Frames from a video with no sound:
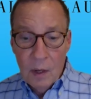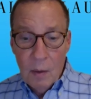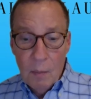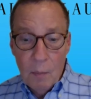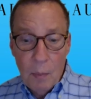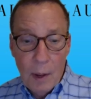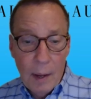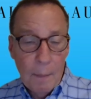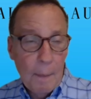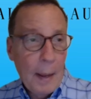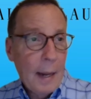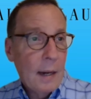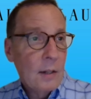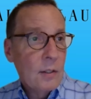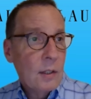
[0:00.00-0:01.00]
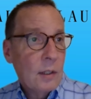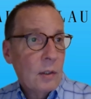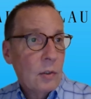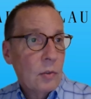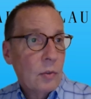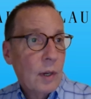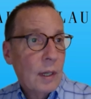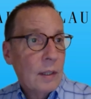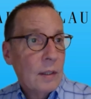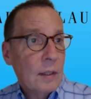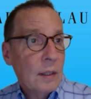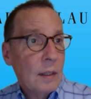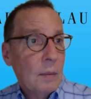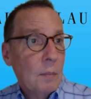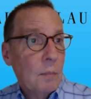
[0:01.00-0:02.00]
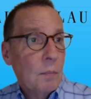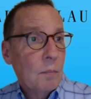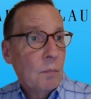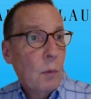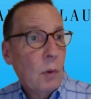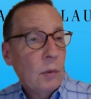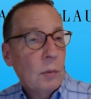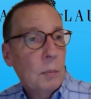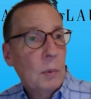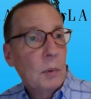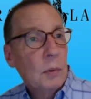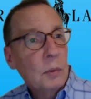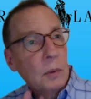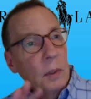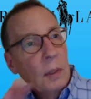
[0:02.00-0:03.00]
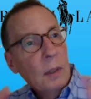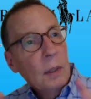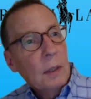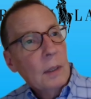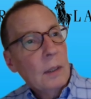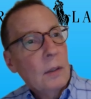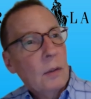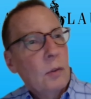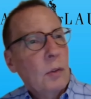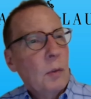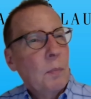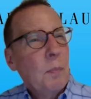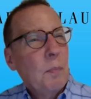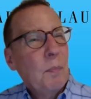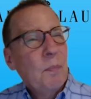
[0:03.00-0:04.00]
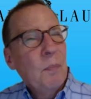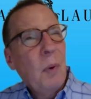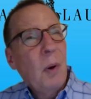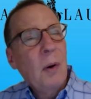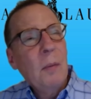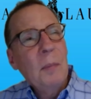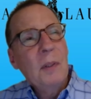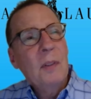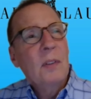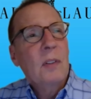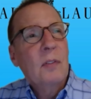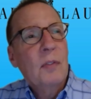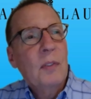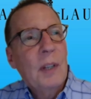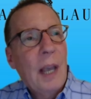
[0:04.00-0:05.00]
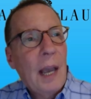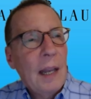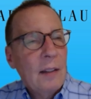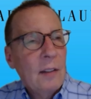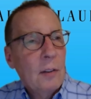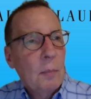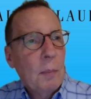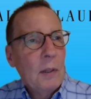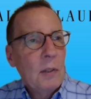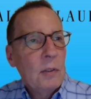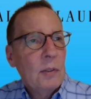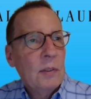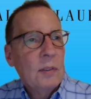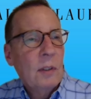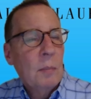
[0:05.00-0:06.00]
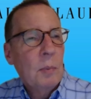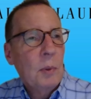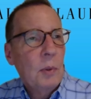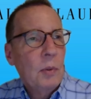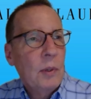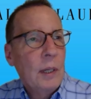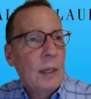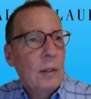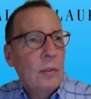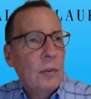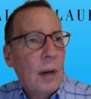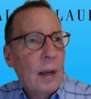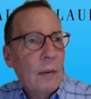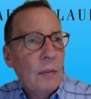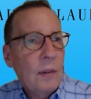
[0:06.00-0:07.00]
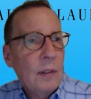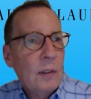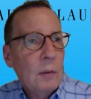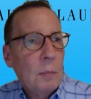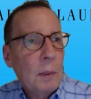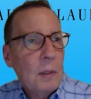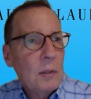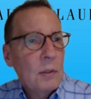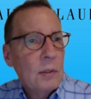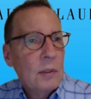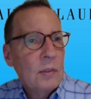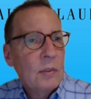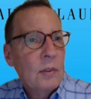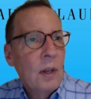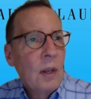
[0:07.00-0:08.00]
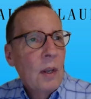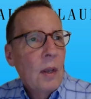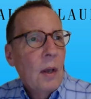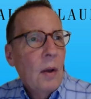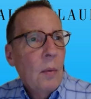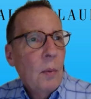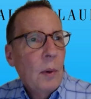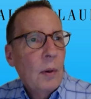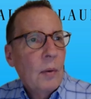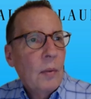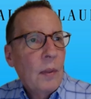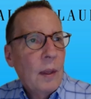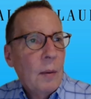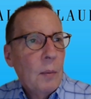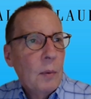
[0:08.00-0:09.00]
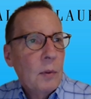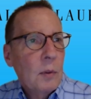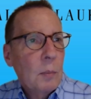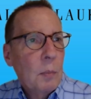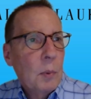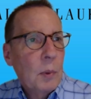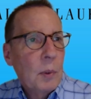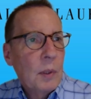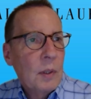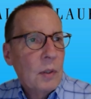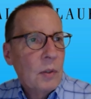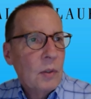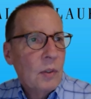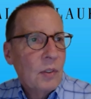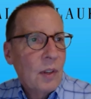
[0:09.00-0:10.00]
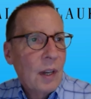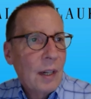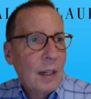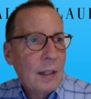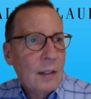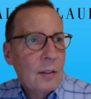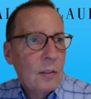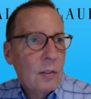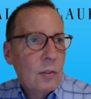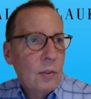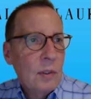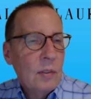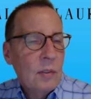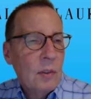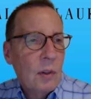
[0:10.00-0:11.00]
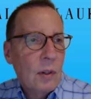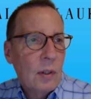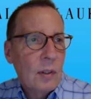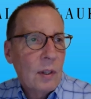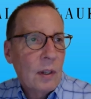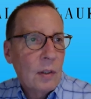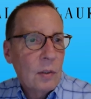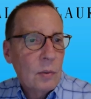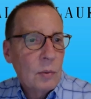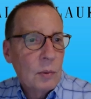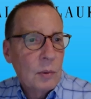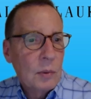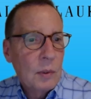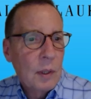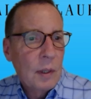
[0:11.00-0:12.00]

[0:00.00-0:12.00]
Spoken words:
by managing and directing multiple departments of CAD specialists, computer-aided drafting specialists, where they would support interior design industries and architectural